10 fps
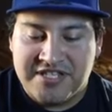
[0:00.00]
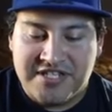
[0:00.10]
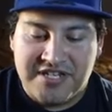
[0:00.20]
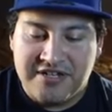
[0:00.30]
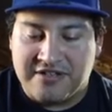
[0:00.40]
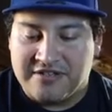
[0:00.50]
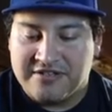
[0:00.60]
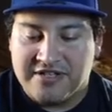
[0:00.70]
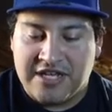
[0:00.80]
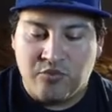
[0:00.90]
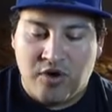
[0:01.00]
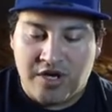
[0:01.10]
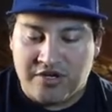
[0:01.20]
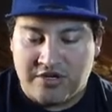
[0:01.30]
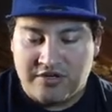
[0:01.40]
still and
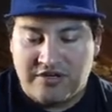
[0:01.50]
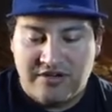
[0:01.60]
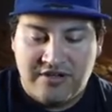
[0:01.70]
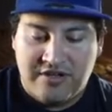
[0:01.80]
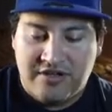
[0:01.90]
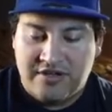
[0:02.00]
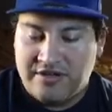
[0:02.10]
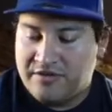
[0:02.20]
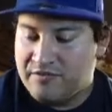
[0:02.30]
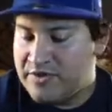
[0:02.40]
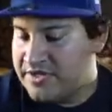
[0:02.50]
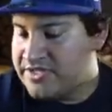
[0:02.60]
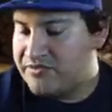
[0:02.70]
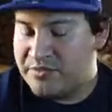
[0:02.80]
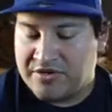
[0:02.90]
water? What else
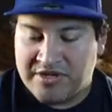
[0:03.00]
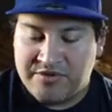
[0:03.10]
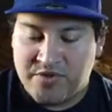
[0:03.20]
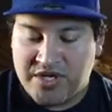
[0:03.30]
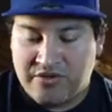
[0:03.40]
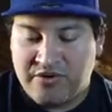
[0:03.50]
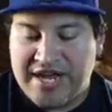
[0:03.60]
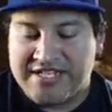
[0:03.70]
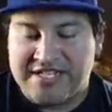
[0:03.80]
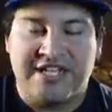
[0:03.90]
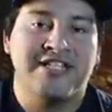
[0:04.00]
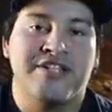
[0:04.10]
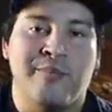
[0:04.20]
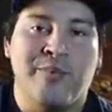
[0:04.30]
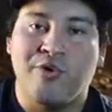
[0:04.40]
have we put? I think we got grass at
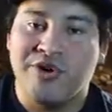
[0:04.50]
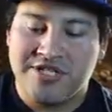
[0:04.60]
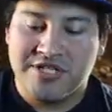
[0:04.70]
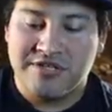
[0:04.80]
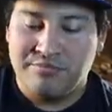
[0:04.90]
some points,